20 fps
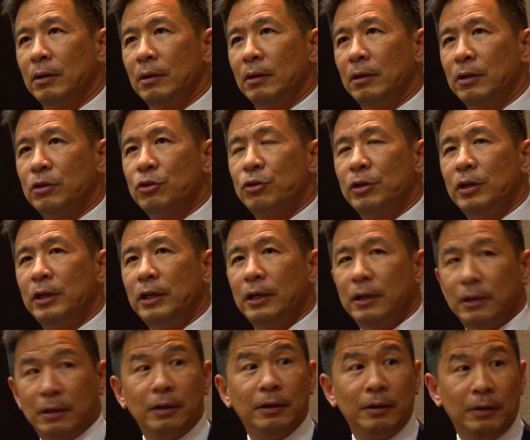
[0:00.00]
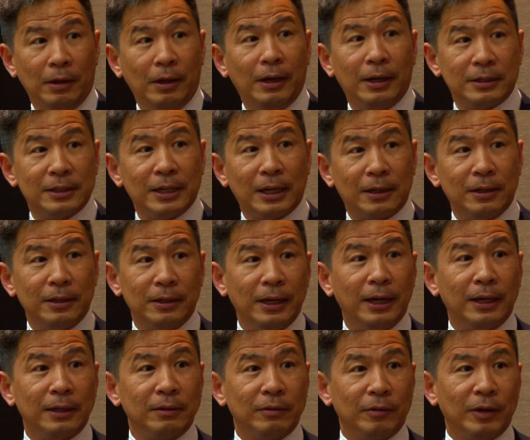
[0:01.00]
literally exactly
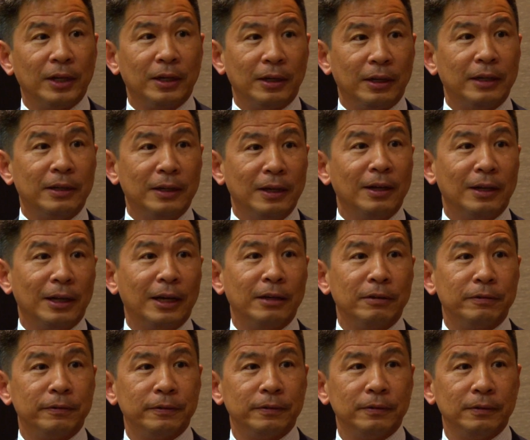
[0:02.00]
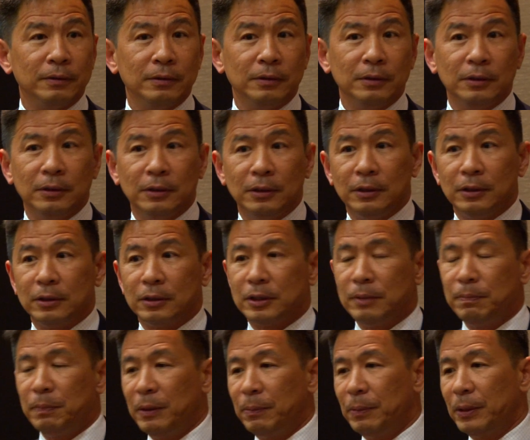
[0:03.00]
that, right? Getting a life.
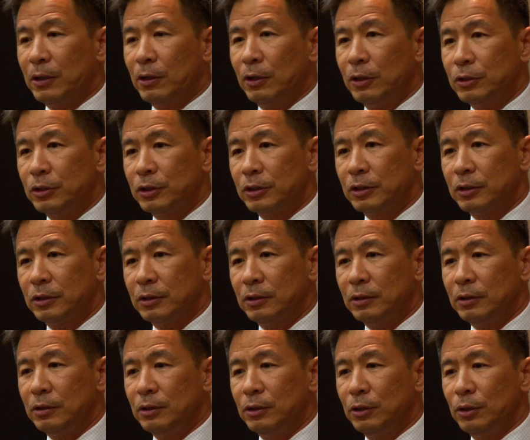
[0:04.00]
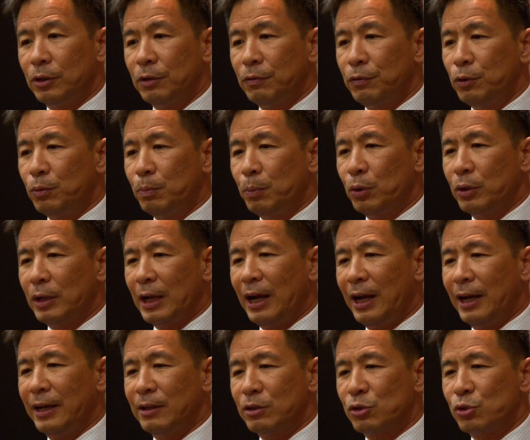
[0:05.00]
Simply because, if you put
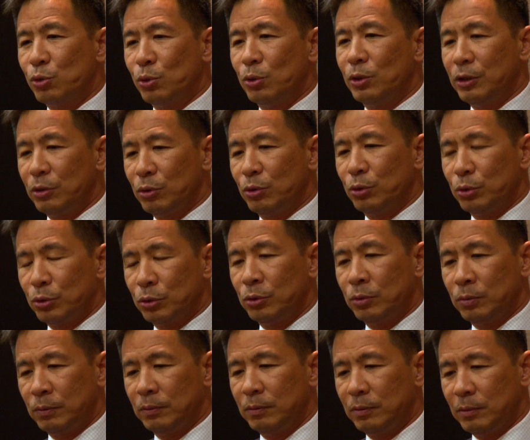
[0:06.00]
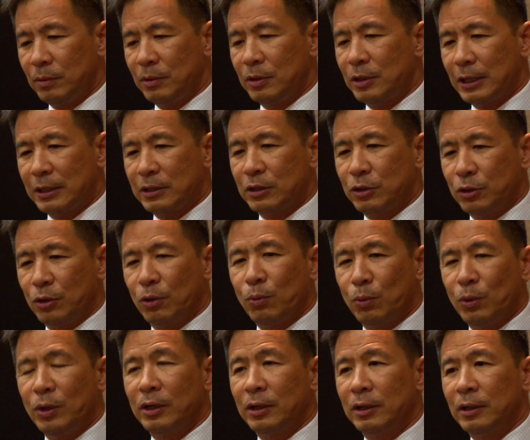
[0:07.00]
heart and soul into just your
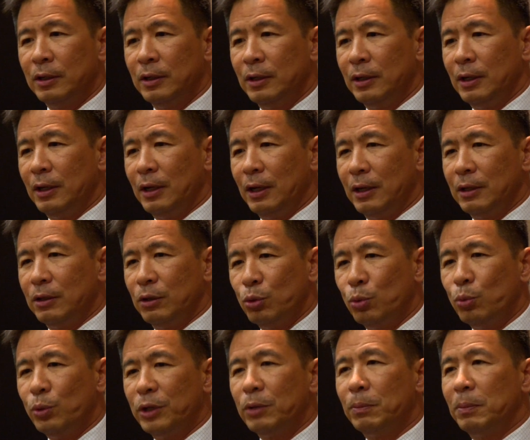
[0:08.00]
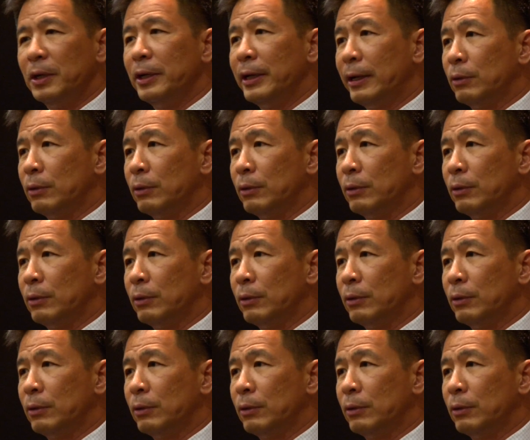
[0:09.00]
work, you will burn